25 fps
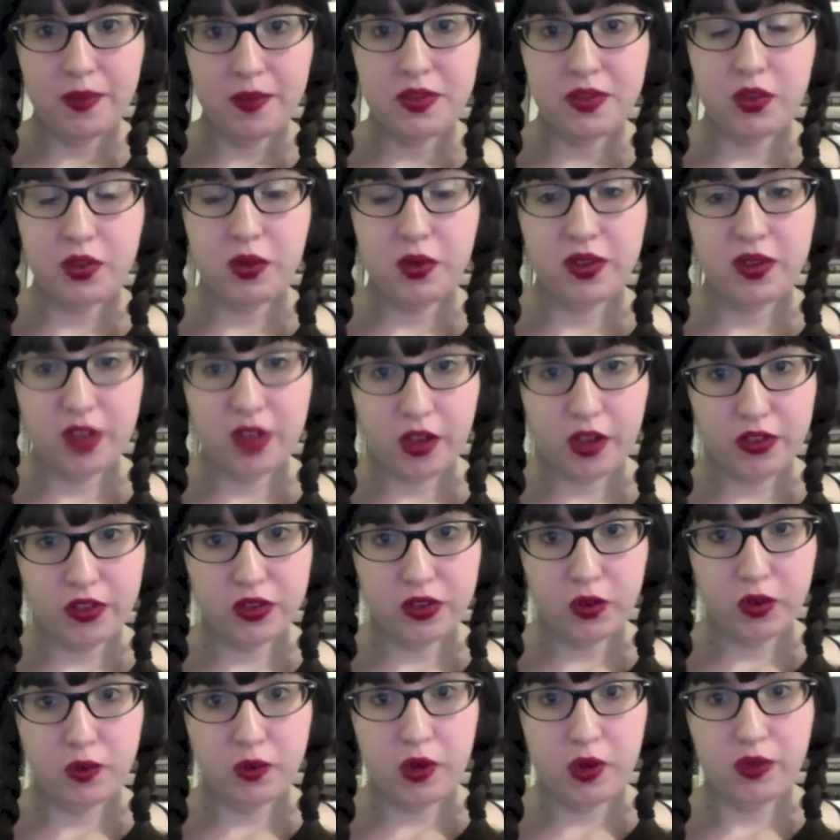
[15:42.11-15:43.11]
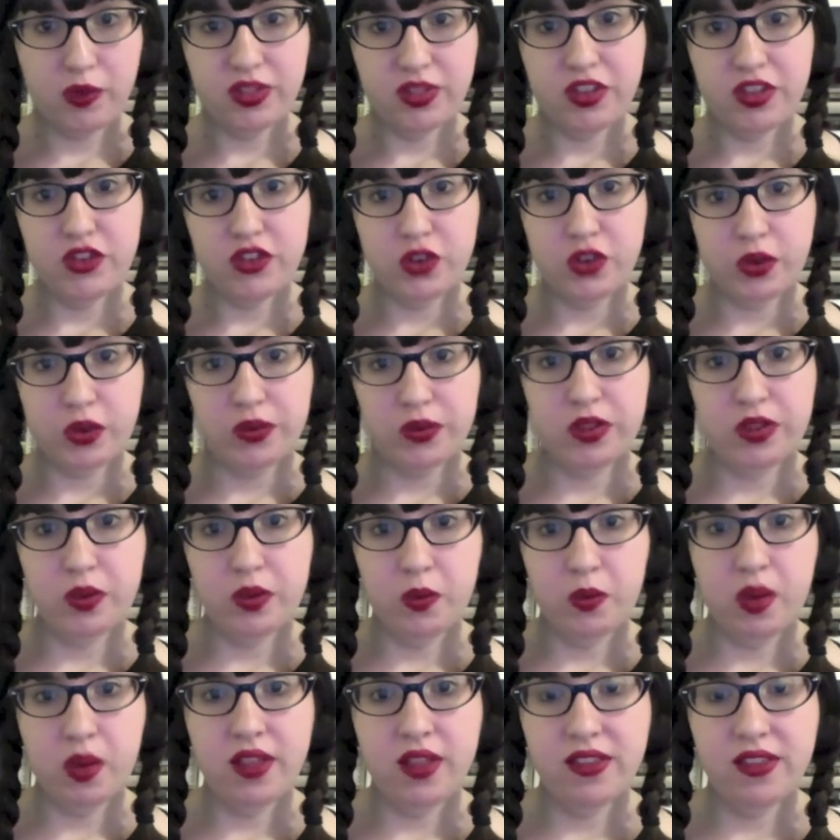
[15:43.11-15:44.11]
who also wrote The Chosen
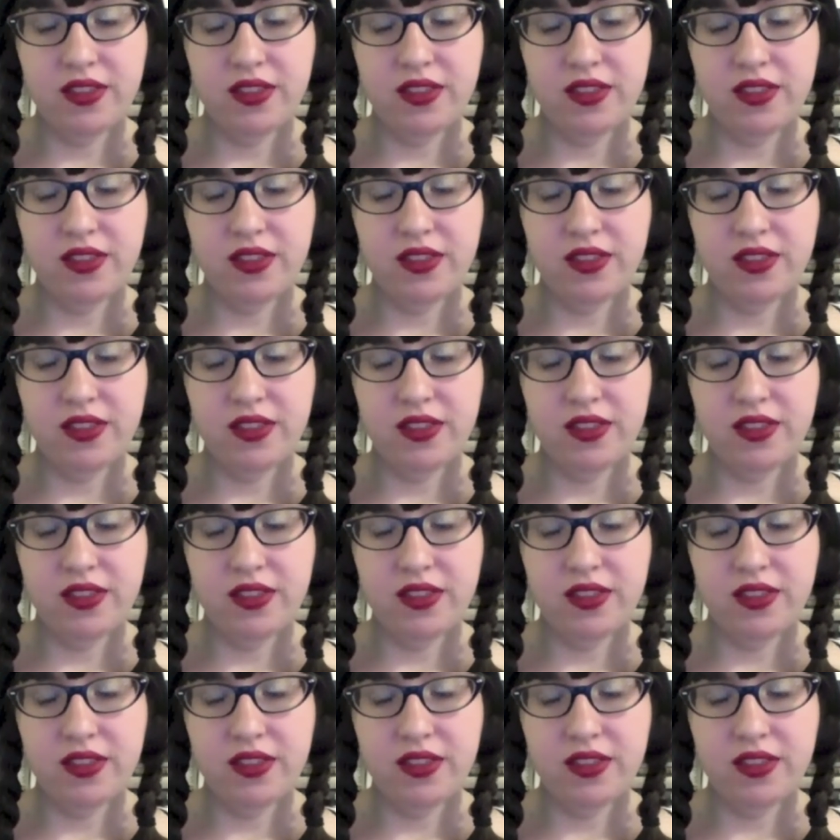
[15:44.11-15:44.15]
Ones